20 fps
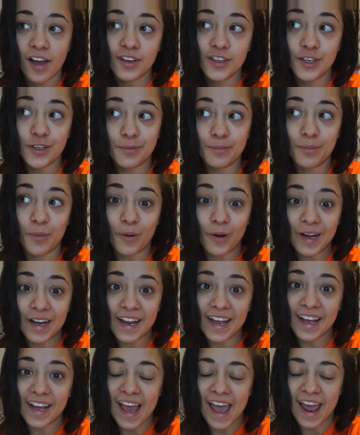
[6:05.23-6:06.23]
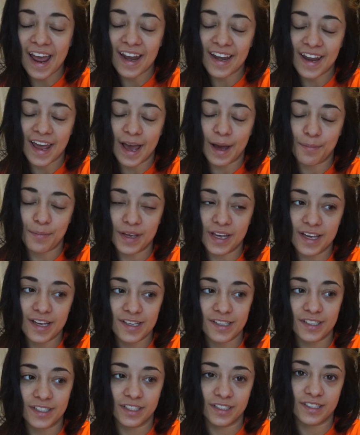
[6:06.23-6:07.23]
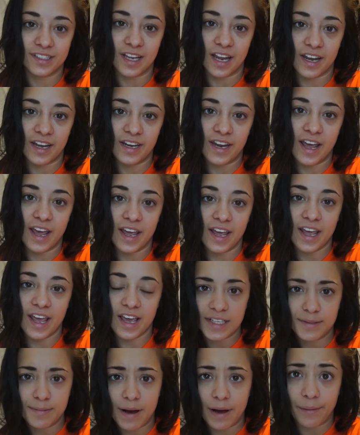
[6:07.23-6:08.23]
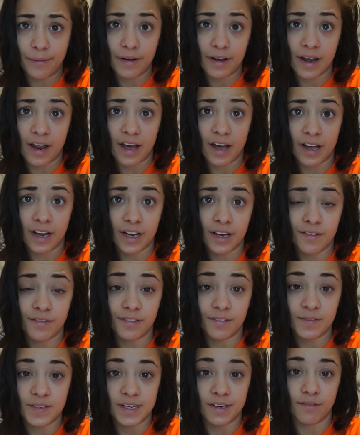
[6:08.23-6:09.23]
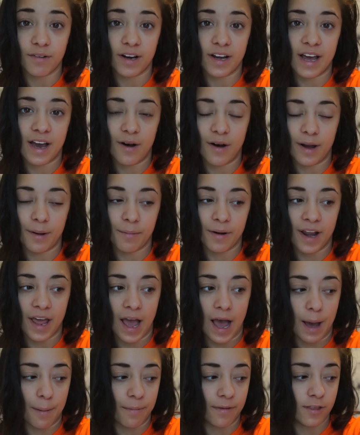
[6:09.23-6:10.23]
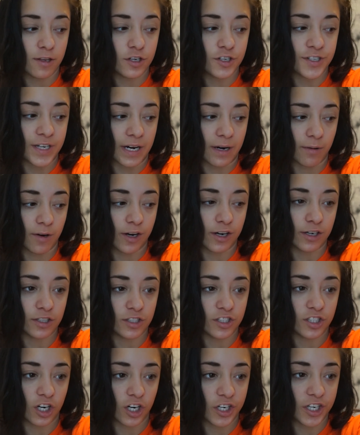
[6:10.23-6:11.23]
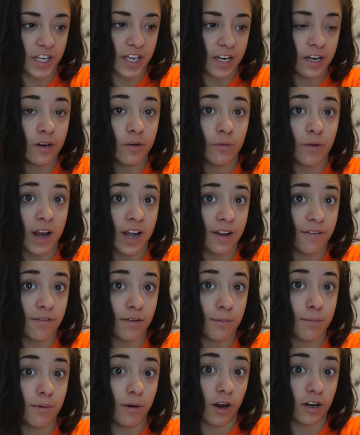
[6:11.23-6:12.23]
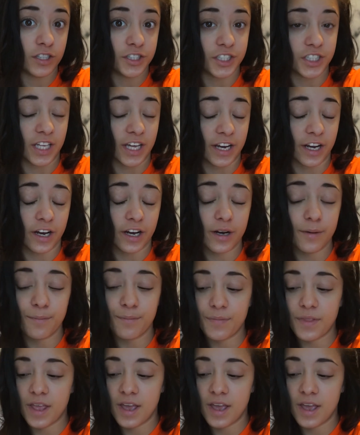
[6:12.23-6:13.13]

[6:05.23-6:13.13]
Good morning and happy Easter Sunday. It's about nine fifteen right now. I'm gonna hop in the shower and start getting ready for brunch later.